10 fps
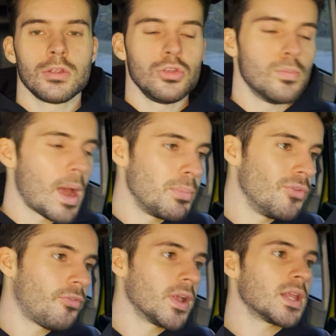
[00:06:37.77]
You might be
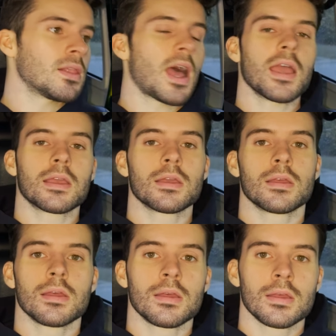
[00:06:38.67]
feeling like
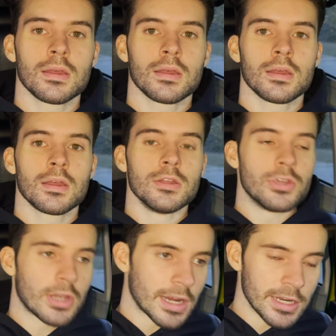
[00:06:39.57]

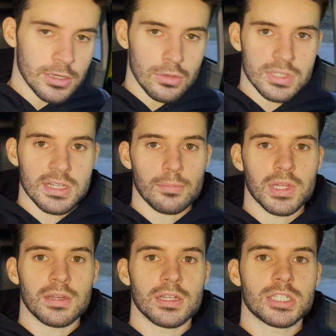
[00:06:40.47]
you're gonna do
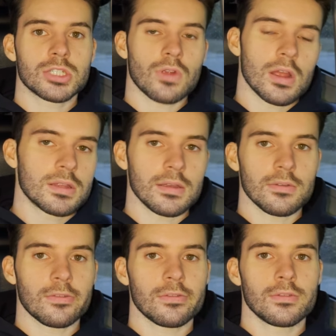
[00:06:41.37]
something
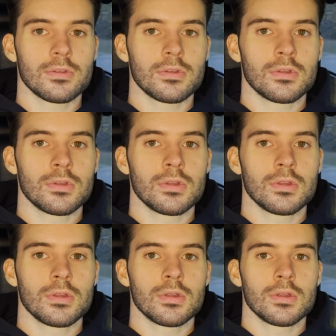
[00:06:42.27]
destructive.
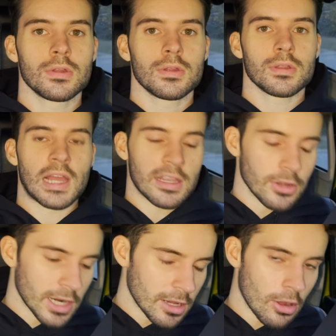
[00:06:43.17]
Like you're
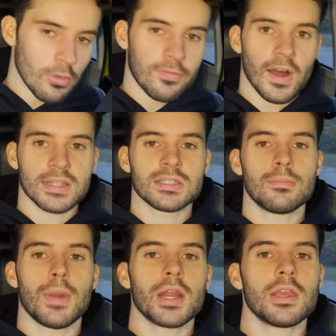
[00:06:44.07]
gonna go fuck
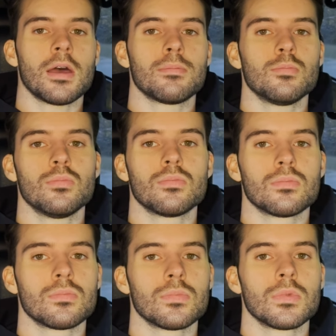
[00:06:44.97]
somebody up.
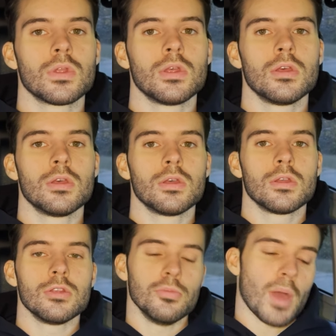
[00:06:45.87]

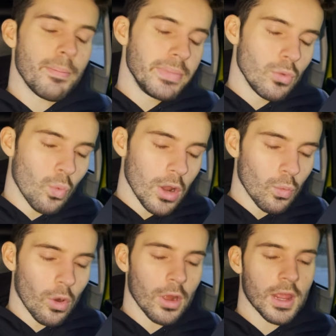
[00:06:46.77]
You might be one
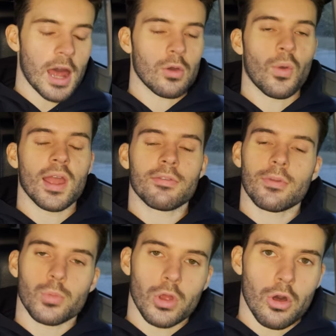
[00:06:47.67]
workout away
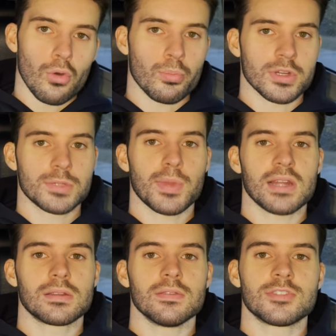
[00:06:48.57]
from your whole
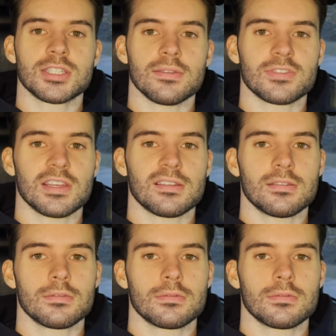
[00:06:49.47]
perspective shifting.